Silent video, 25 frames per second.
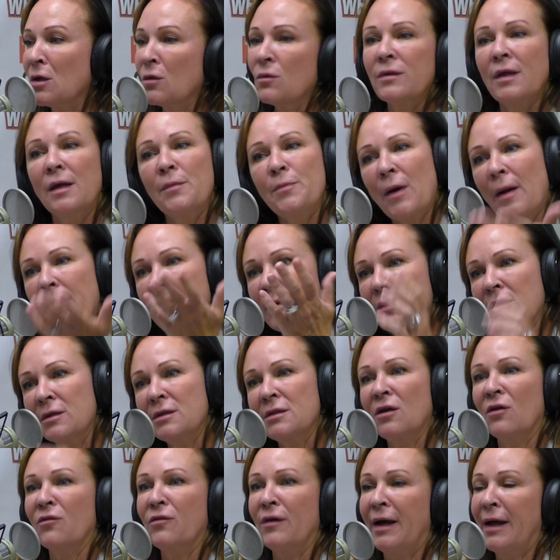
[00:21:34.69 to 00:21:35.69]
they probably couldn't
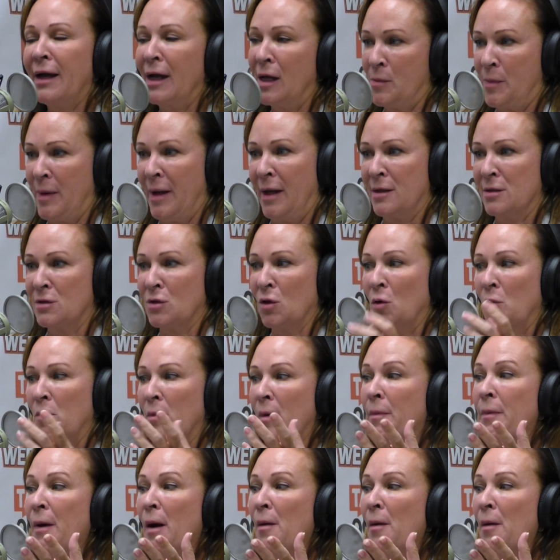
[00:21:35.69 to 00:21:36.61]
tell if I had pants on.